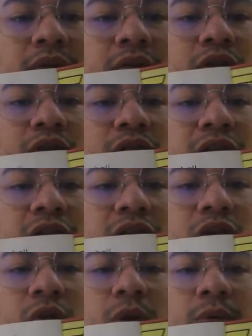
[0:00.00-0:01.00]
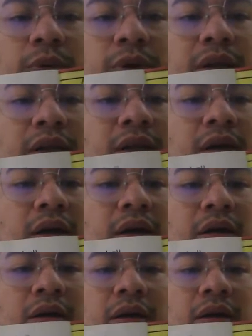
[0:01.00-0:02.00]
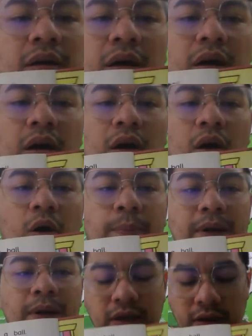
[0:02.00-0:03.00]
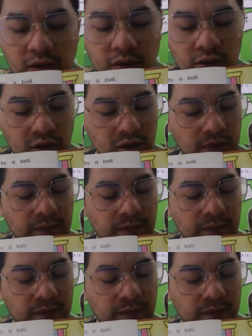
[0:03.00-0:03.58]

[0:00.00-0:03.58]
Do you think someone will open the door?